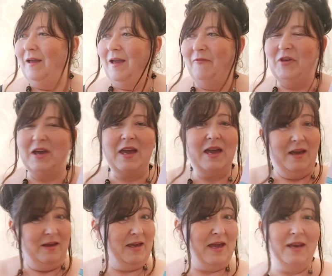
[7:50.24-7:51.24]
if you
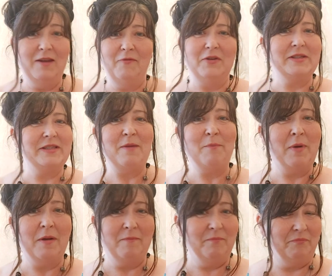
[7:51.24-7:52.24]
again, if your zip
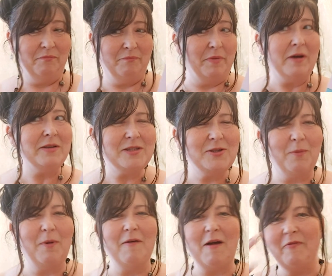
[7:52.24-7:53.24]
burst
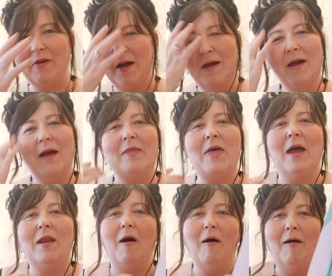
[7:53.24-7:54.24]
or whatever, and
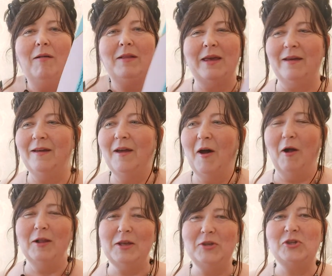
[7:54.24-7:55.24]
then
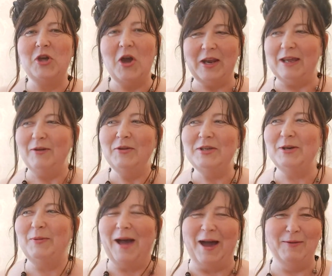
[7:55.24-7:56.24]
all your dirty
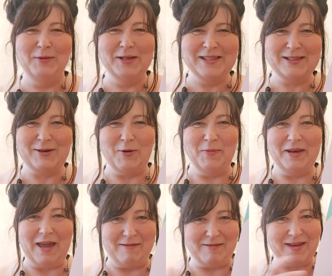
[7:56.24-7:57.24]
underwear was
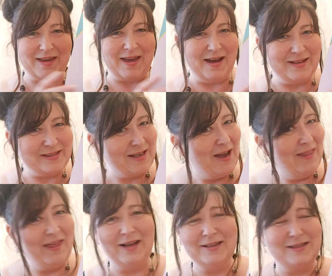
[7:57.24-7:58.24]
coming out your case.
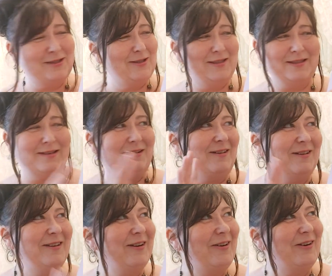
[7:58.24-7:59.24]
That's just,
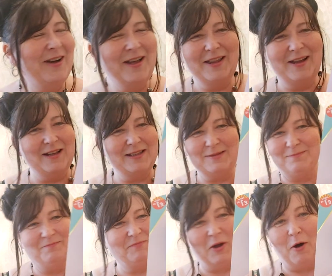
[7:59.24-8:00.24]
oh no, that's
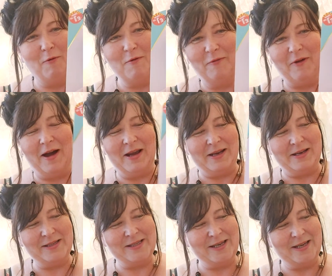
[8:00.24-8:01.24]
horrifying,
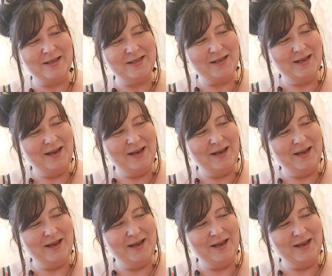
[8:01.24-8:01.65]
isn't it?